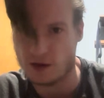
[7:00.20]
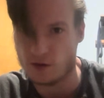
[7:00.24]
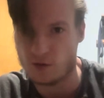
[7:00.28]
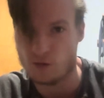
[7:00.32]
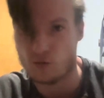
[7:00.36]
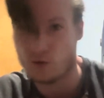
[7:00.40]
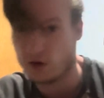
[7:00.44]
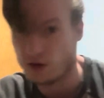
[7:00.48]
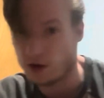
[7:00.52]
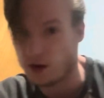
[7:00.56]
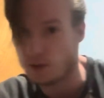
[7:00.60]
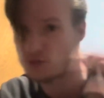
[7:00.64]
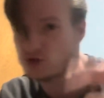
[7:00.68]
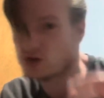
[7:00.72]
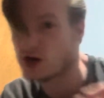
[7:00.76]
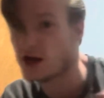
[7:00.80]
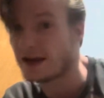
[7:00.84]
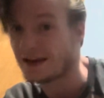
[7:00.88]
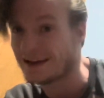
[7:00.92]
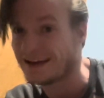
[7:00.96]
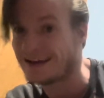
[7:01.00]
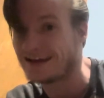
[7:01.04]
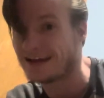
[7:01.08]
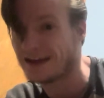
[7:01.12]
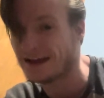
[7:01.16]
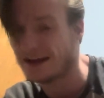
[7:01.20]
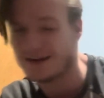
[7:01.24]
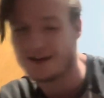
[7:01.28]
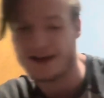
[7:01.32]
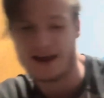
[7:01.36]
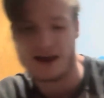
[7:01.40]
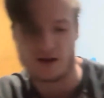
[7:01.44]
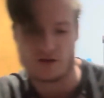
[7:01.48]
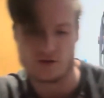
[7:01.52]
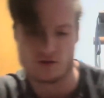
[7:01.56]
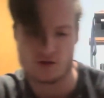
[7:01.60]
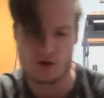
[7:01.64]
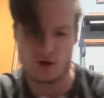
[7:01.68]
where I'm trying to get
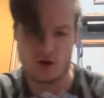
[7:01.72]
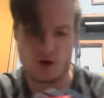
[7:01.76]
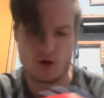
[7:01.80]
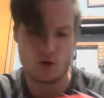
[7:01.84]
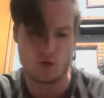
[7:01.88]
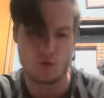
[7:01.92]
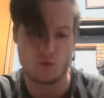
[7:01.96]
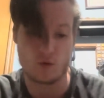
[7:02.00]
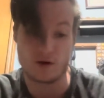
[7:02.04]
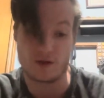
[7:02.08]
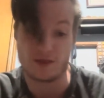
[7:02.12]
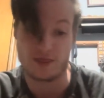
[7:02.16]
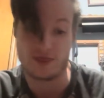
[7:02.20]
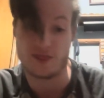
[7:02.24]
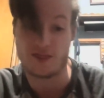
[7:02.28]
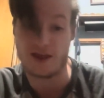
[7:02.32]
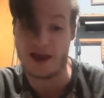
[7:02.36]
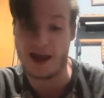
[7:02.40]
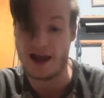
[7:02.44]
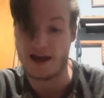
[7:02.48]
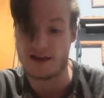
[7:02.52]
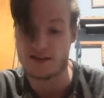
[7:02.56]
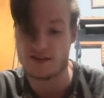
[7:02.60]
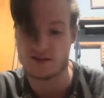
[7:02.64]
at with that.